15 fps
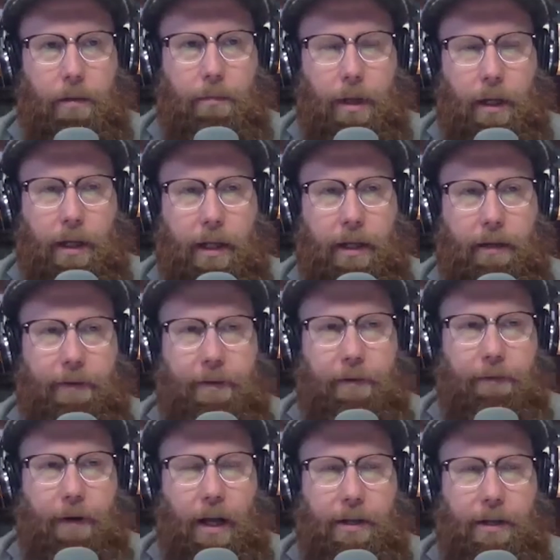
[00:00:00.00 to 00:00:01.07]
But if you
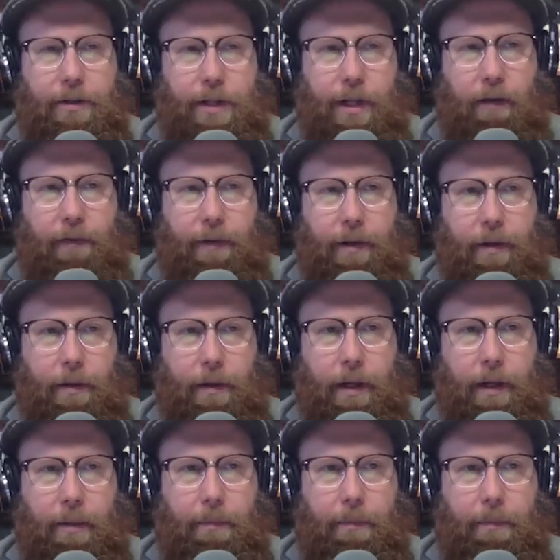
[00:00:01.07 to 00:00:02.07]
find yourself in